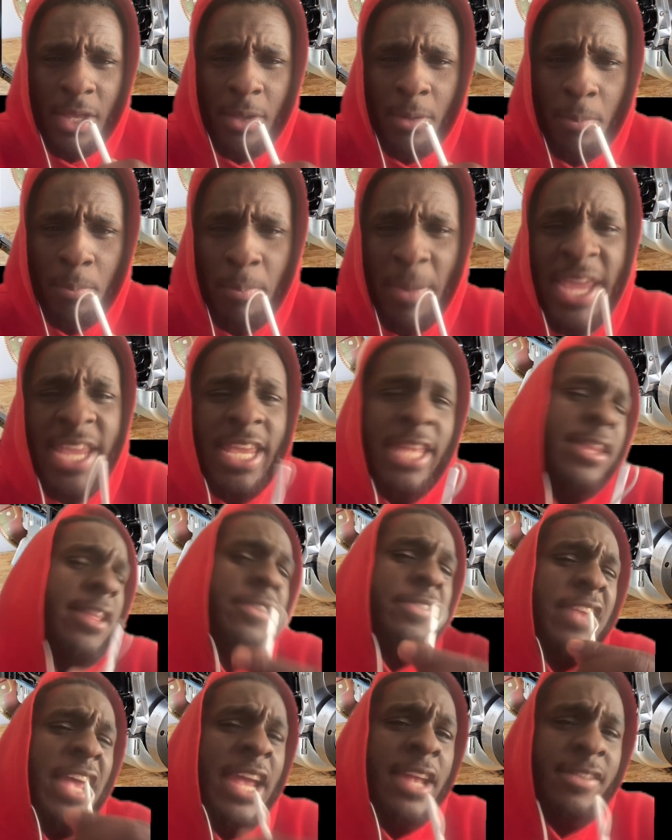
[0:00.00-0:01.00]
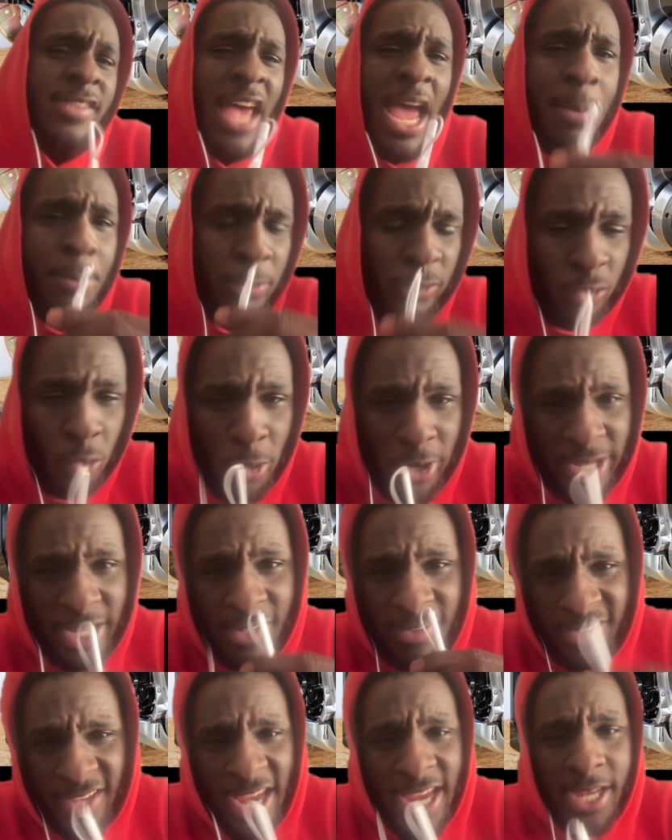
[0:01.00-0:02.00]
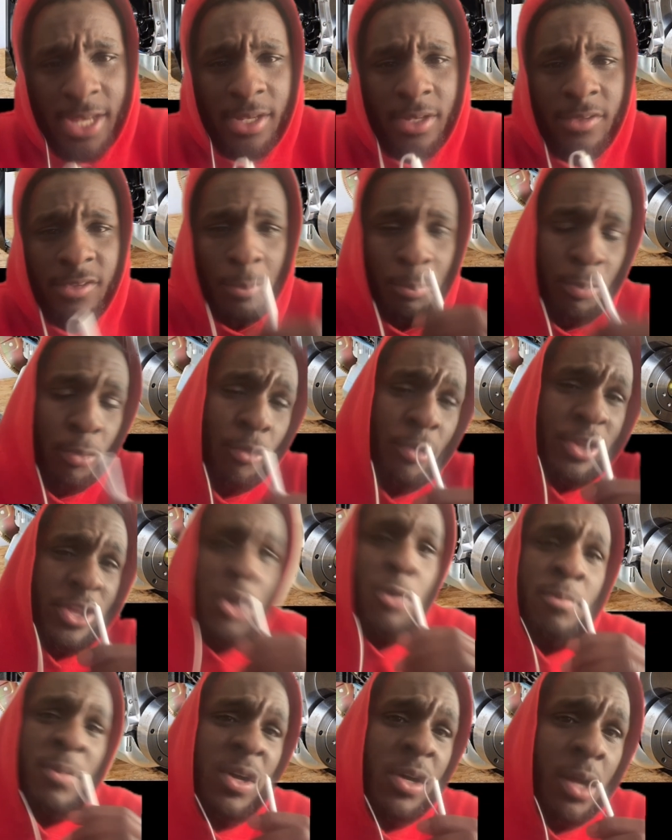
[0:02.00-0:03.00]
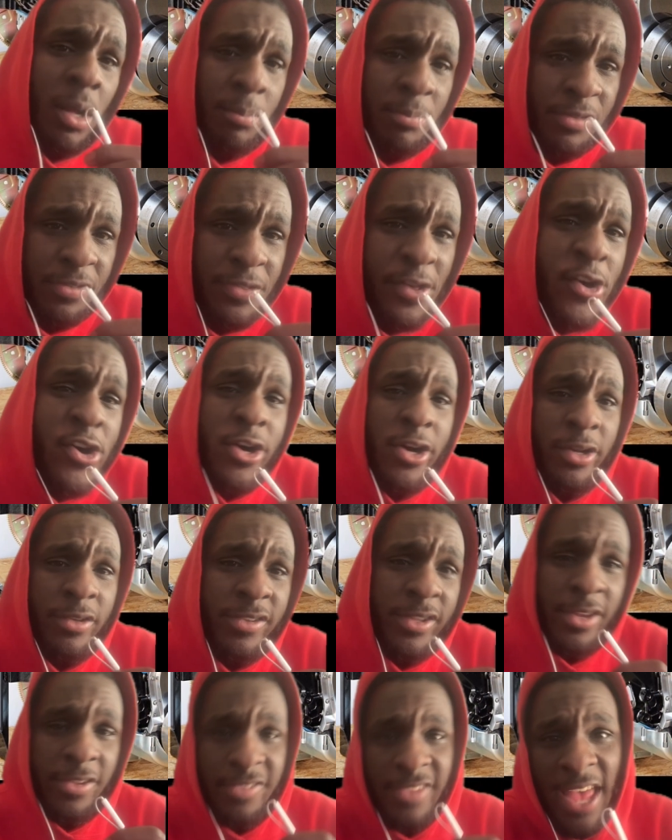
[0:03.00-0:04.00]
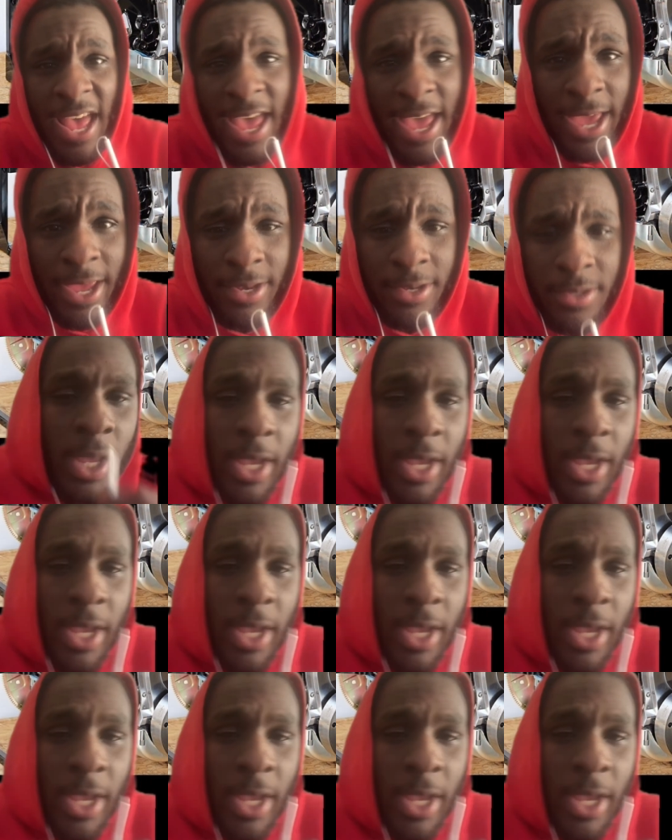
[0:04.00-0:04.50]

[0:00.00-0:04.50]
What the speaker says: making the same type of torque it take to pull your mom's thong to the side.